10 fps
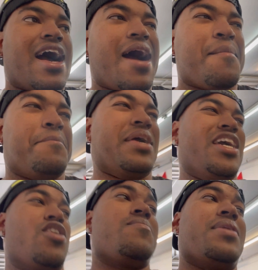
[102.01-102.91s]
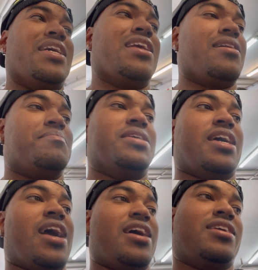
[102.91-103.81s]
I may or may not be
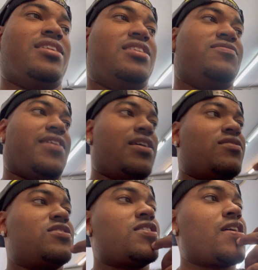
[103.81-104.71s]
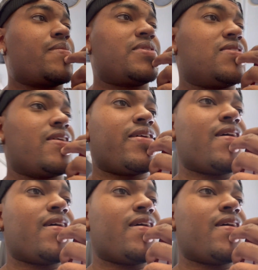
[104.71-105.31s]
adding these vinyl stripes.